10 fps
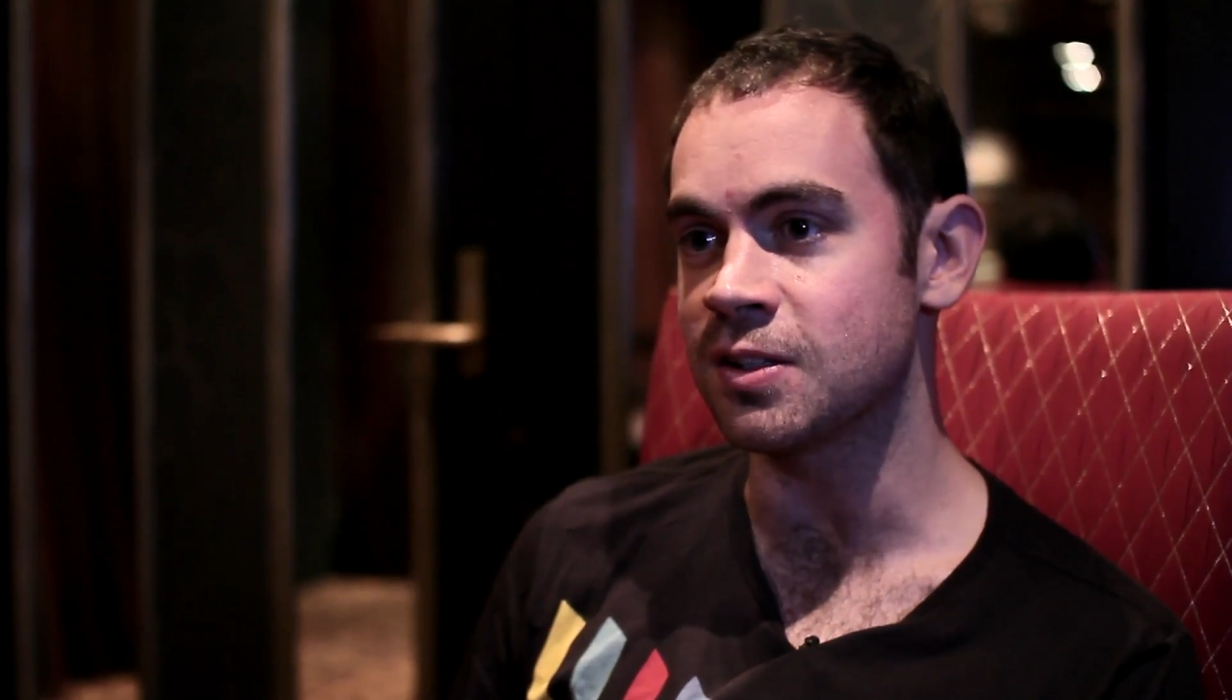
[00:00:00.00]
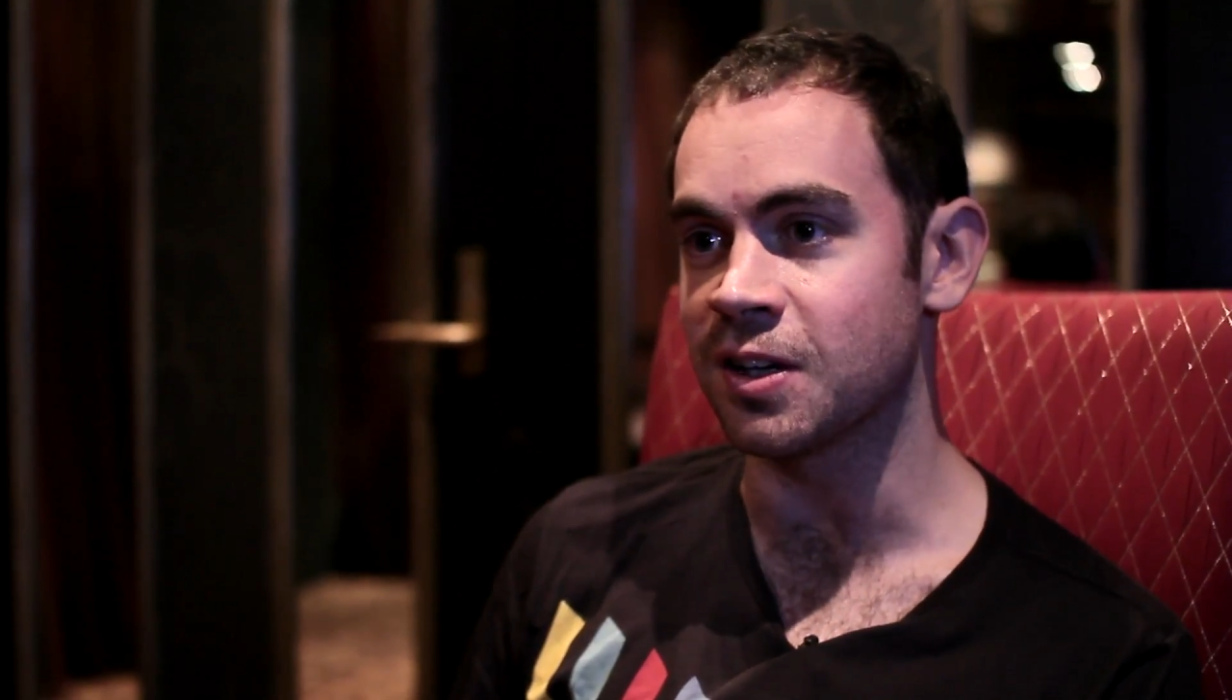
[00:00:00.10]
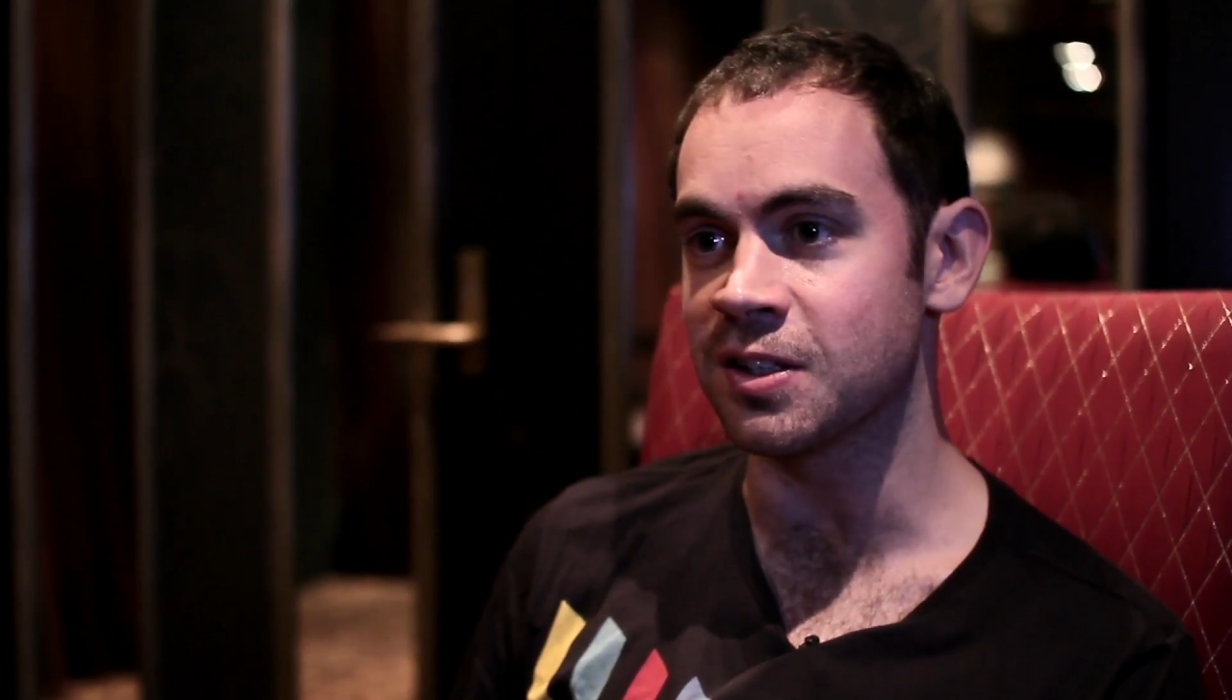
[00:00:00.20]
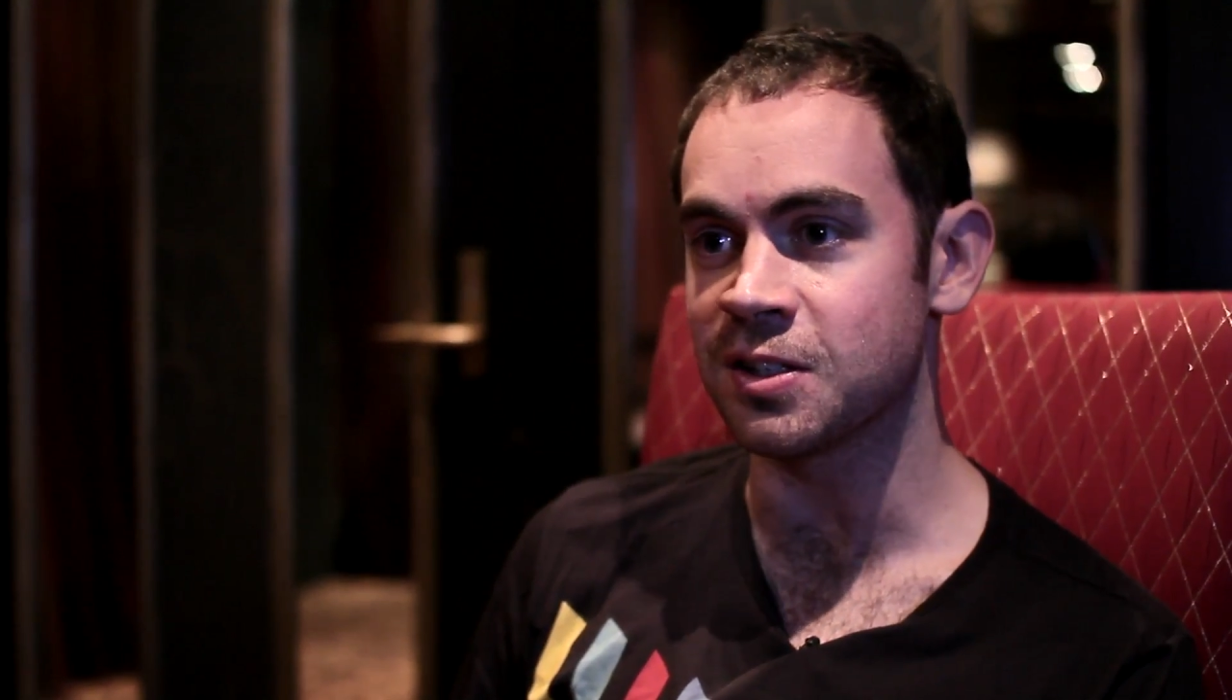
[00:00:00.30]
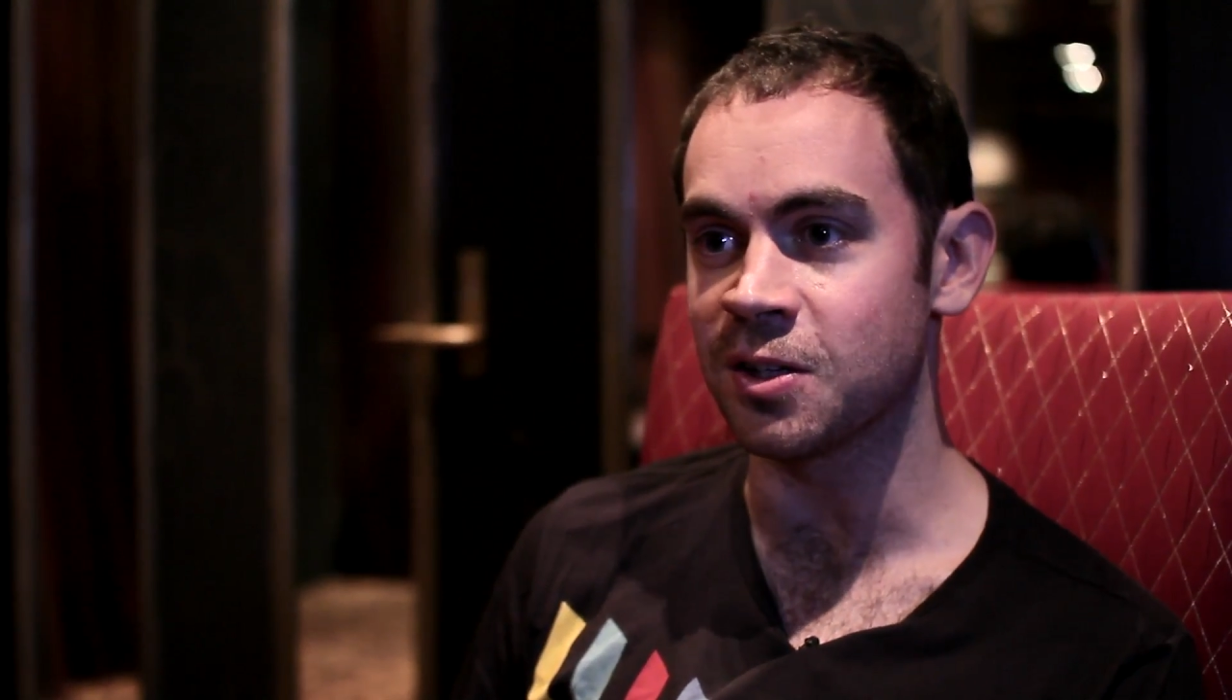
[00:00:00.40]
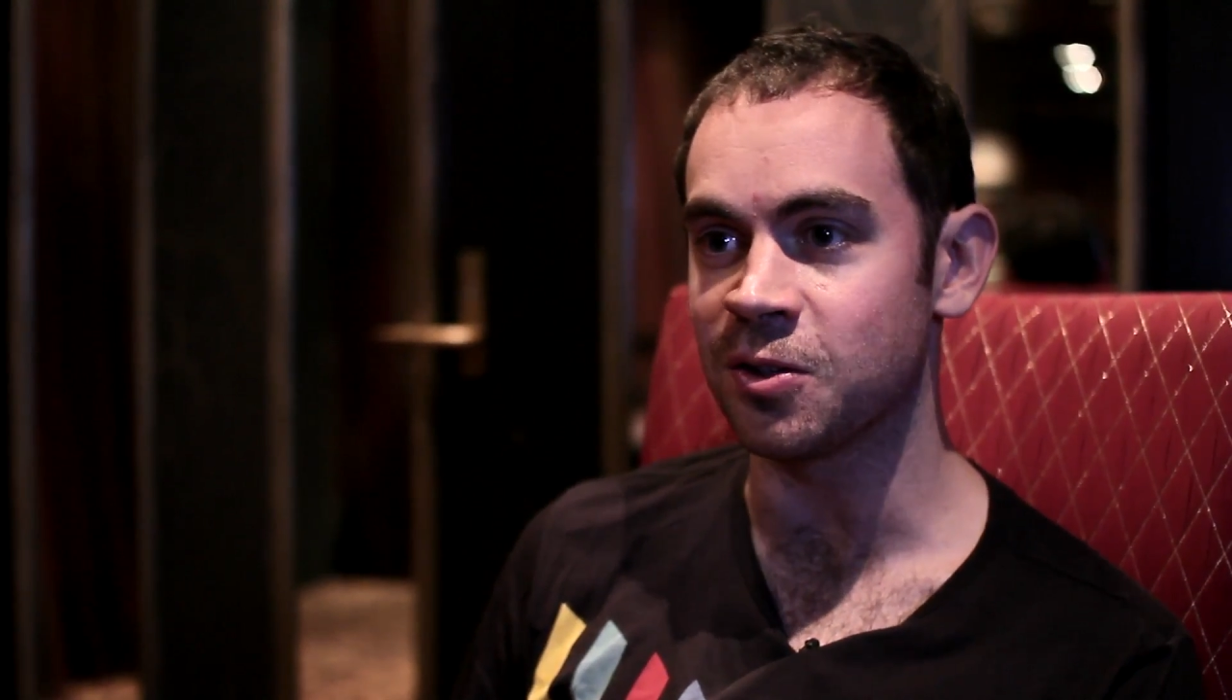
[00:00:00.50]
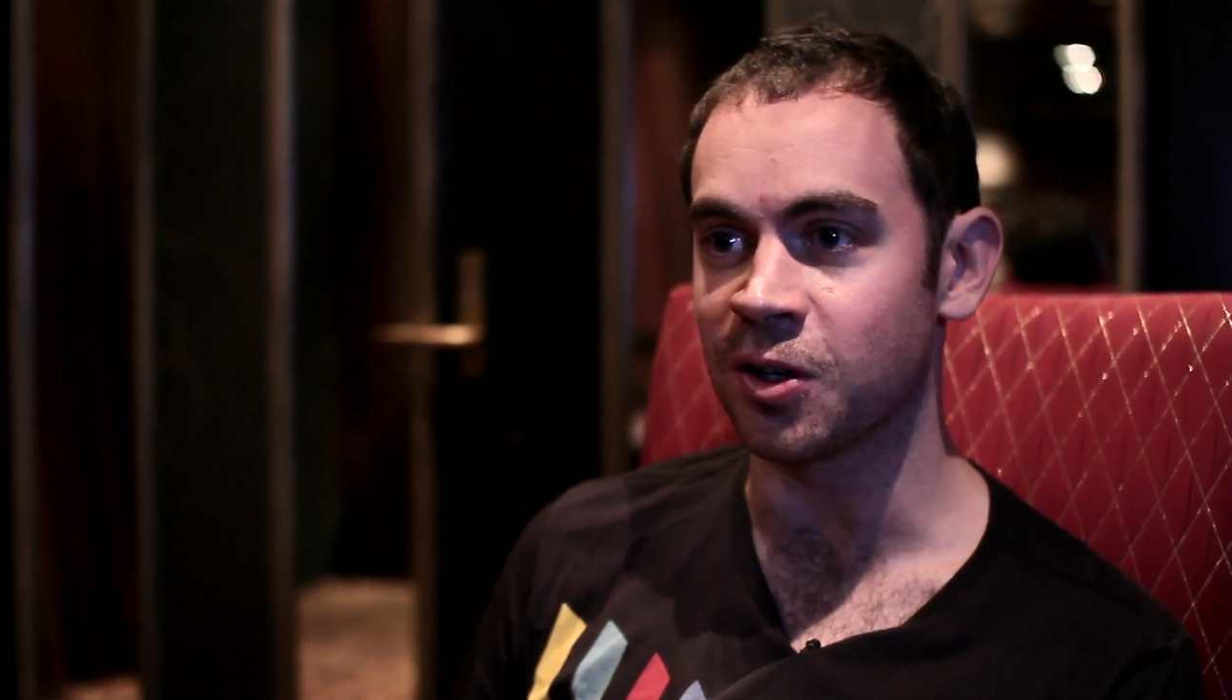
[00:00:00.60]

These guys are so